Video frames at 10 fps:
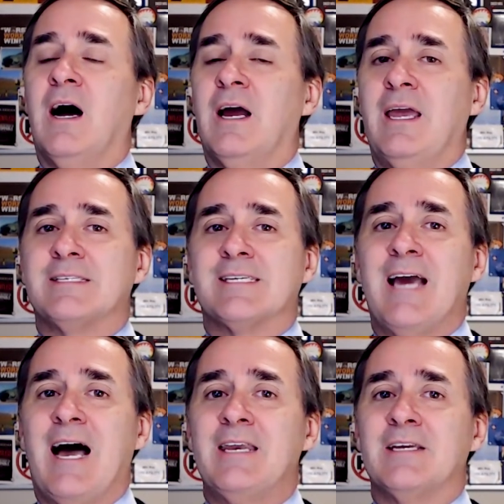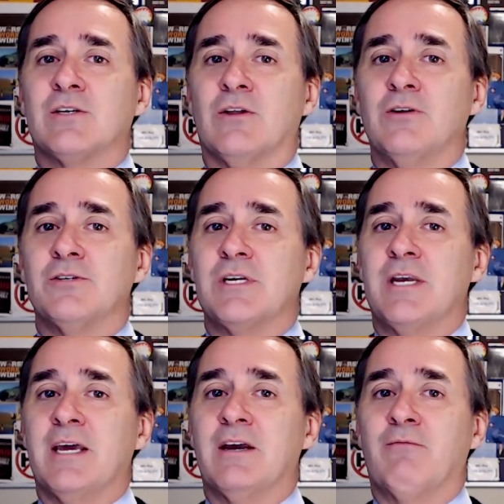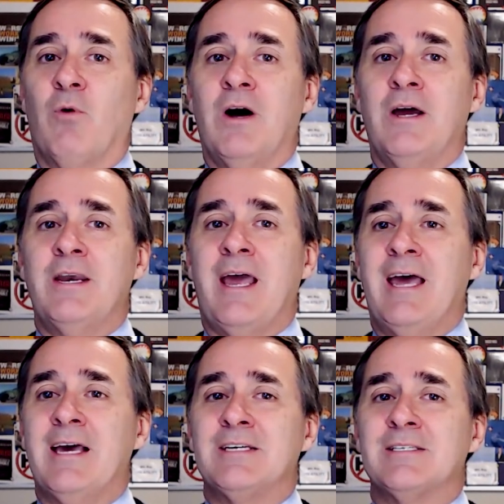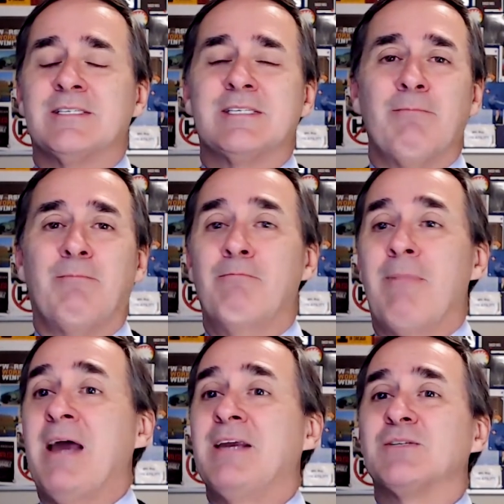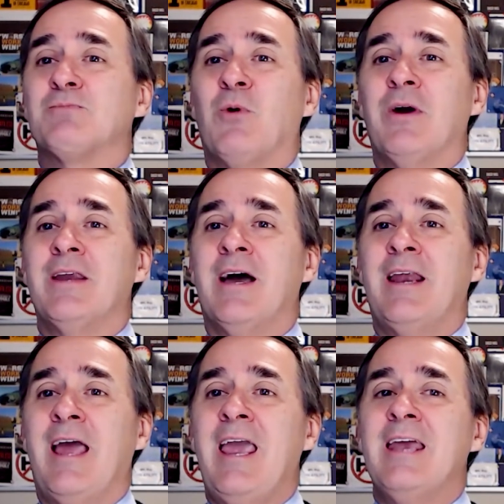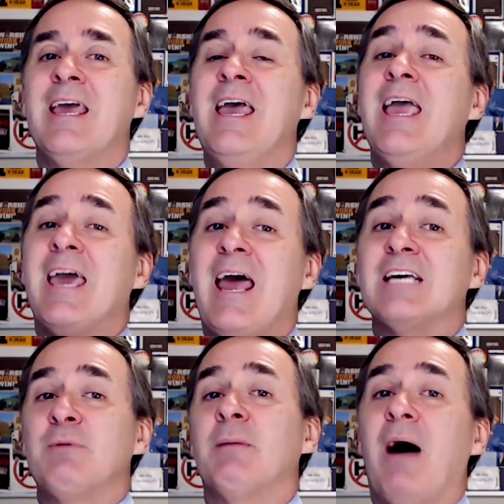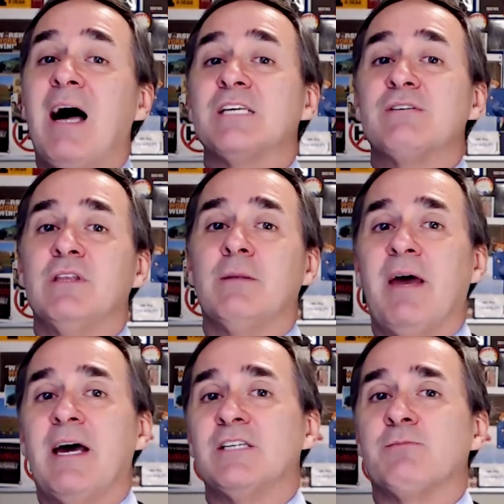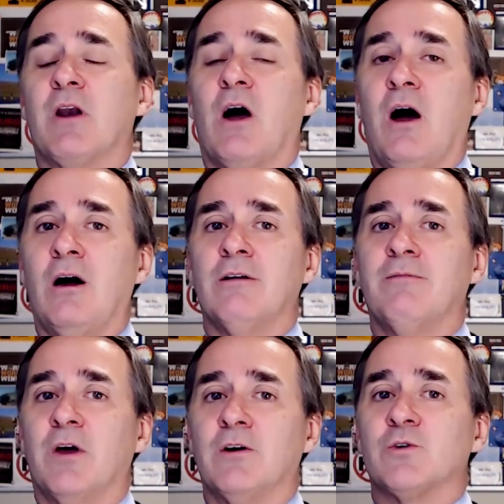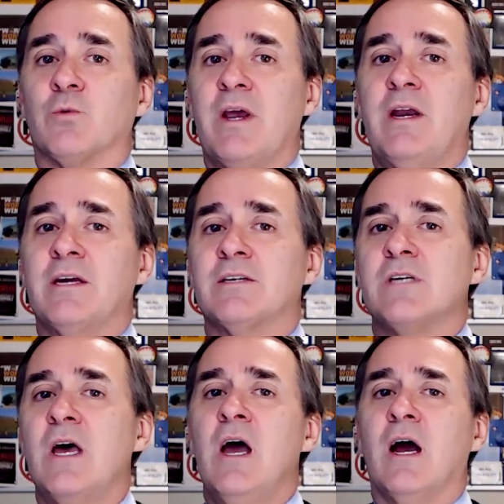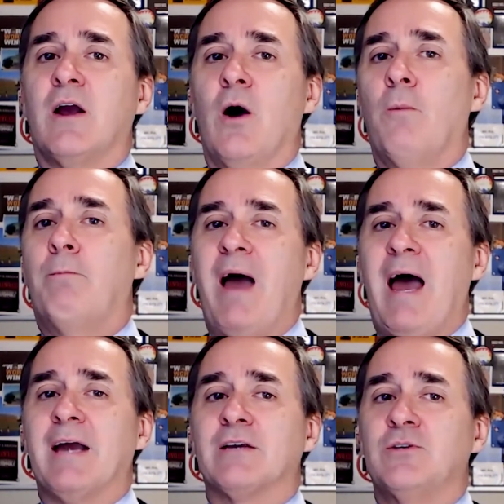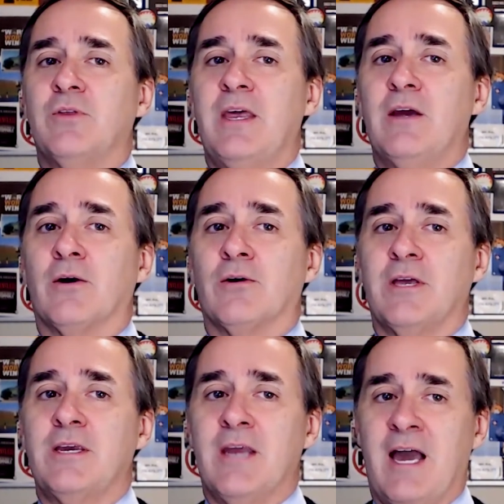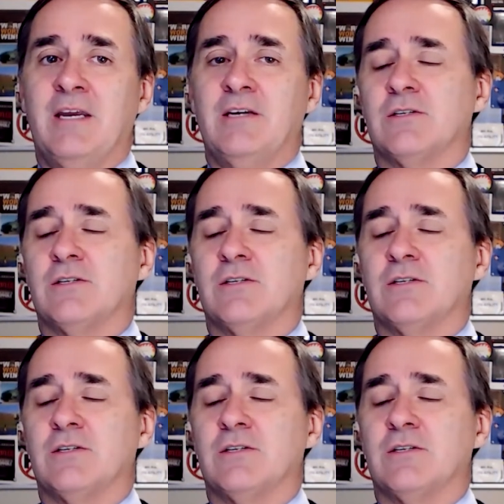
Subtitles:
It's gotten as close to negative 1 as minus 0.9. It has been positive in the past, but all of those readings go back to the early 90s.